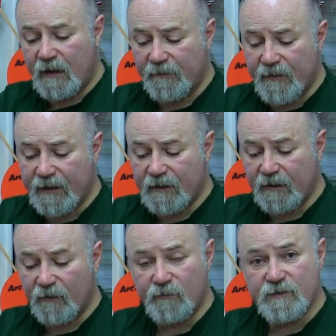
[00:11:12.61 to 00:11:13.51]
and that
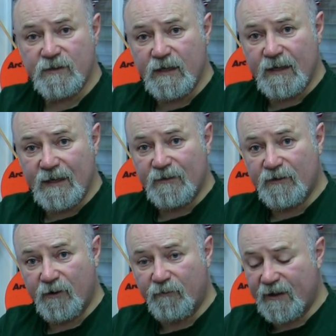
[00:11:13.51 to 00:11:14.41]
goes in
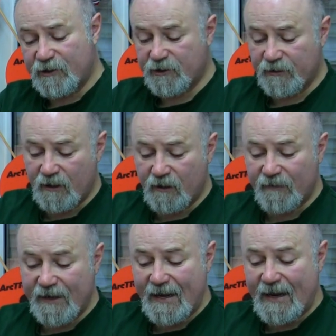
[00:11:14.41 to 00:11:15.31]
the direction
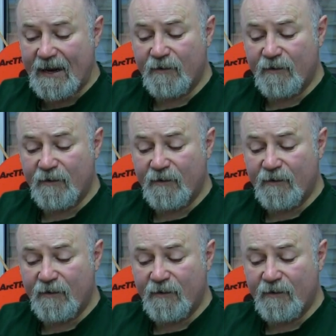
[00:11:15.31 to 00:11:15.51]
of an